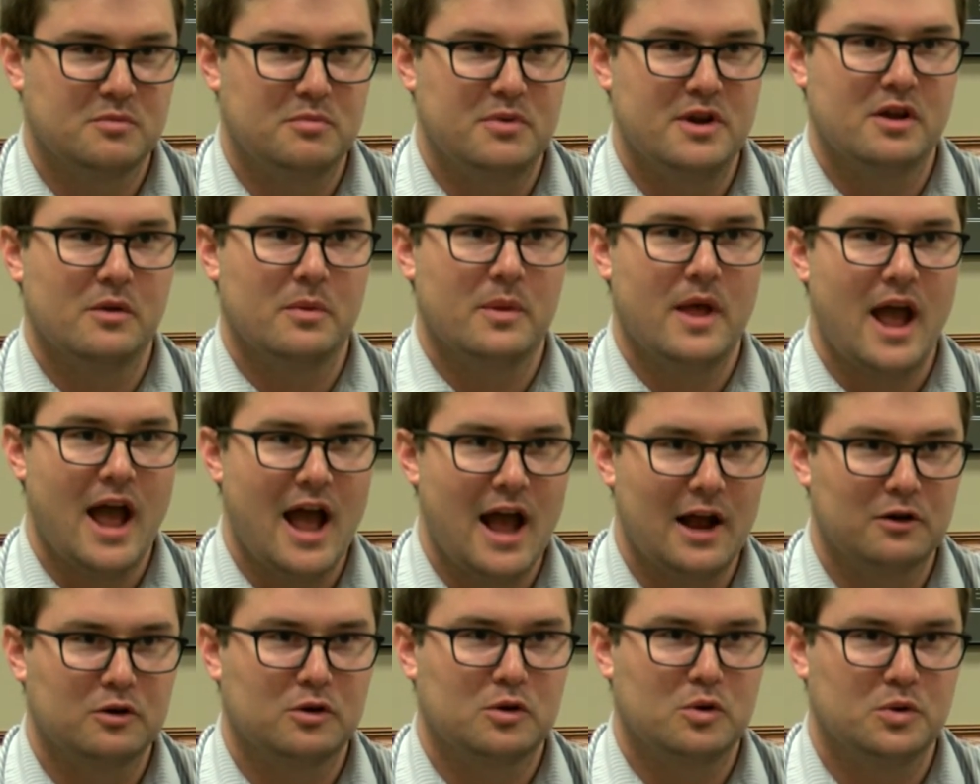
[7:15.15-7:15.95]
being on the
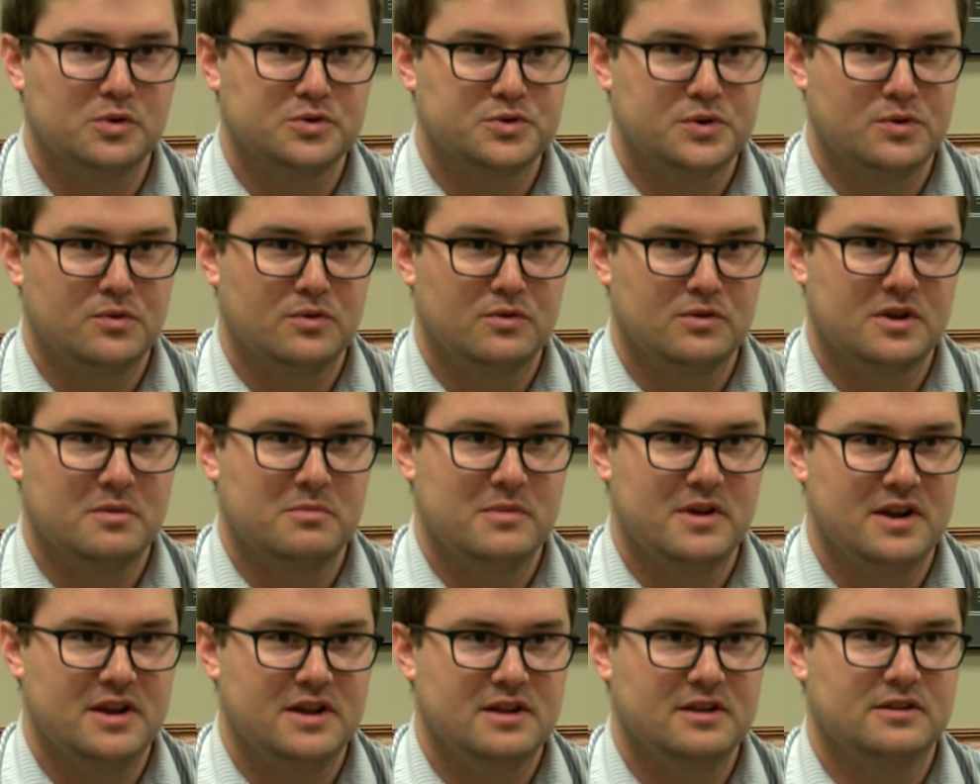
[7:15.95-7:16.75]
agricultural
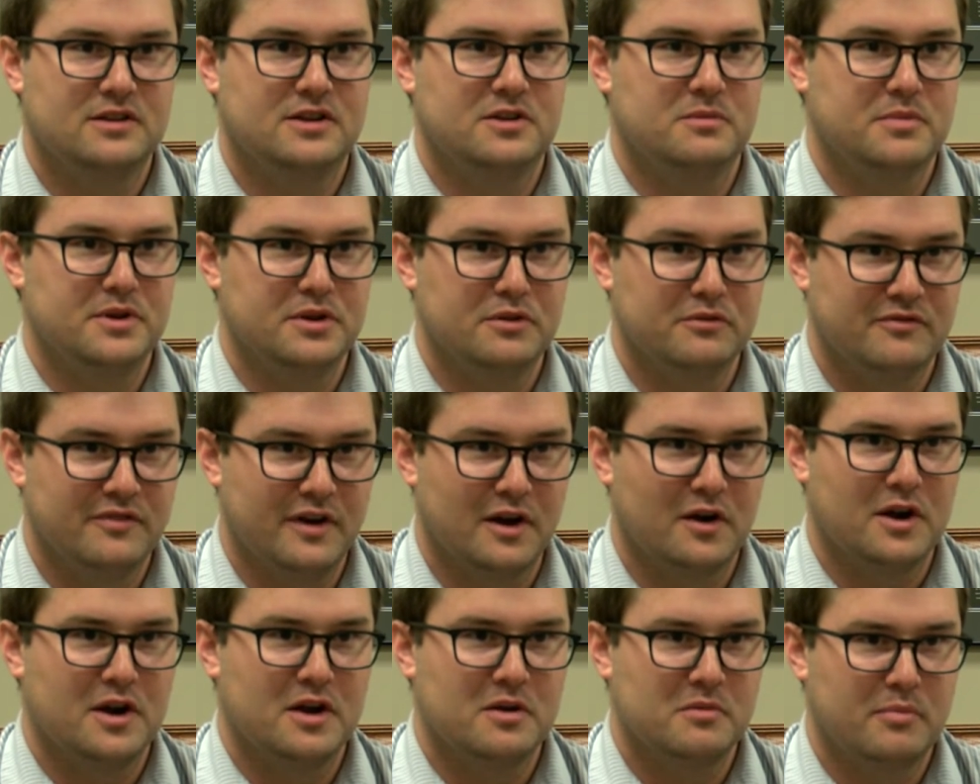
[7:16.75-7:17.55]
committee could be
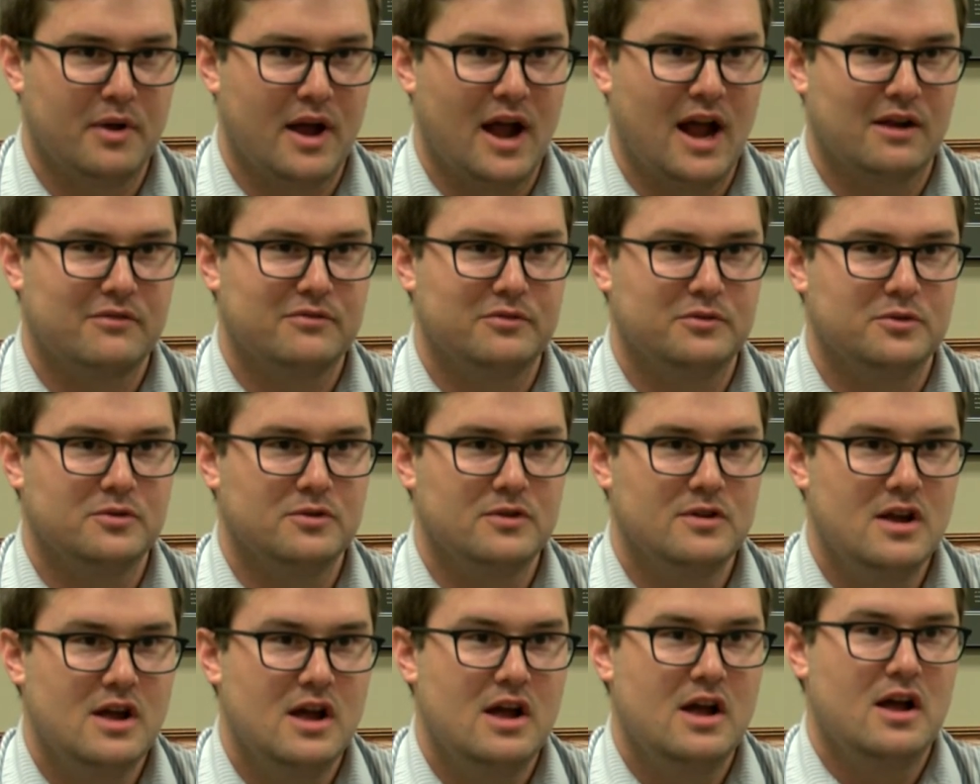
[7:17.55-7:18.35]
very
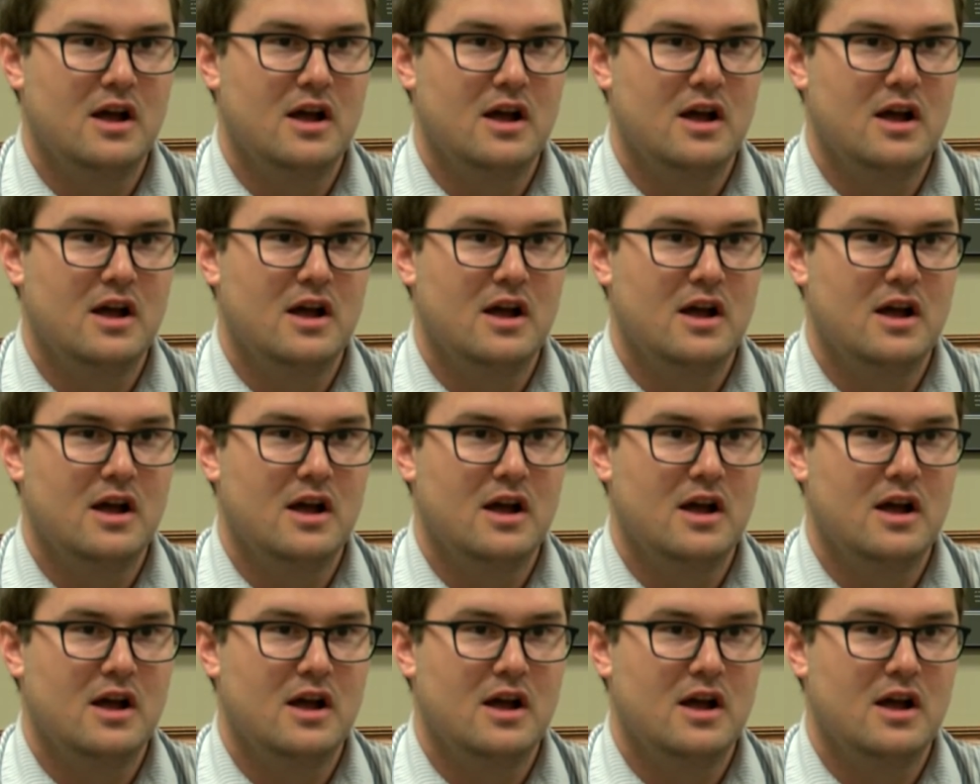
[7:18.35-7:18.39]
impactful.